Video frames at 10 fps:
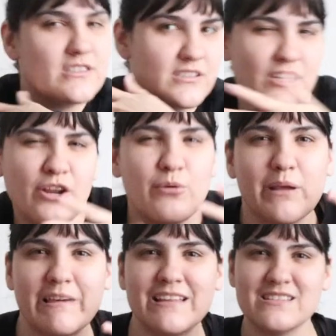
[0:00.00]
you know what
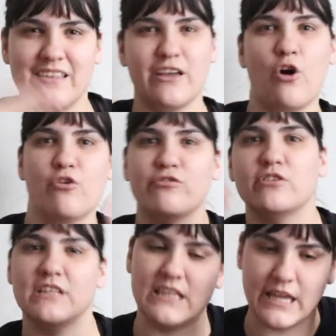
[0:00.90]
I mean? It's not, like,
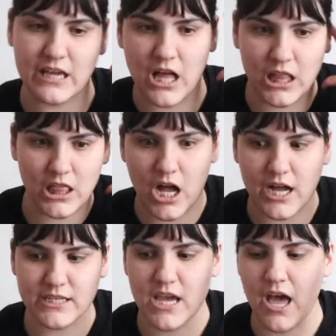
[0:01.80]
overly, like, a
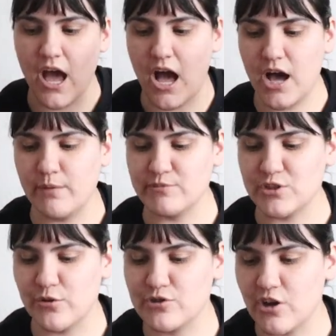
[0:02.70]
lot.
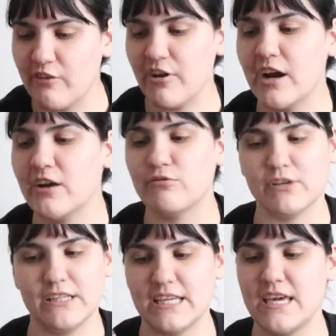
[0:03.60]
So far,
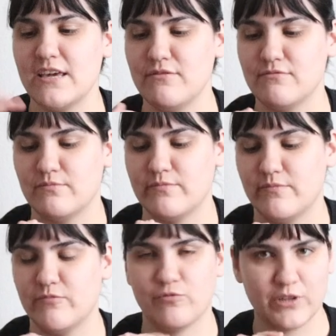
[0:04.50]
really,
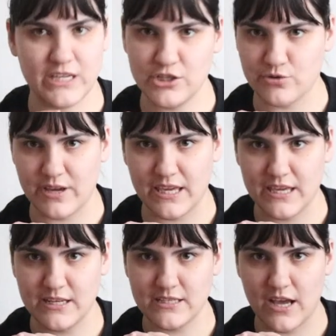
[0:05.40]
really enjoying
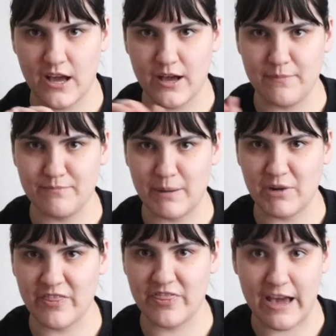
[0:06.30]
it. I'm
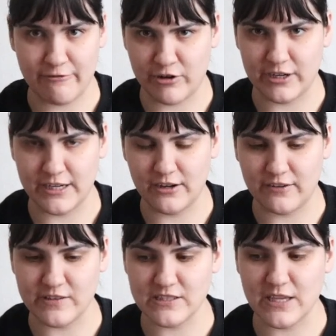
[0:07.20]
not that far in,
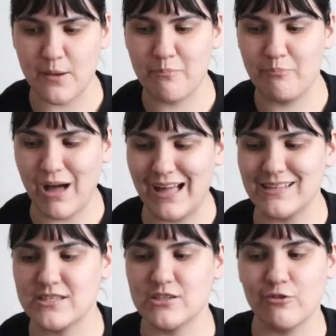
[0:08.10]
obviously,
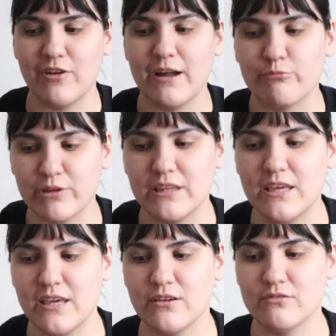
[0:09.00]
but so far I
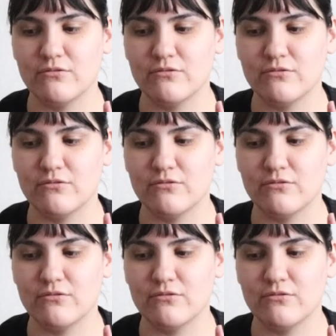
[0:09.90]
really,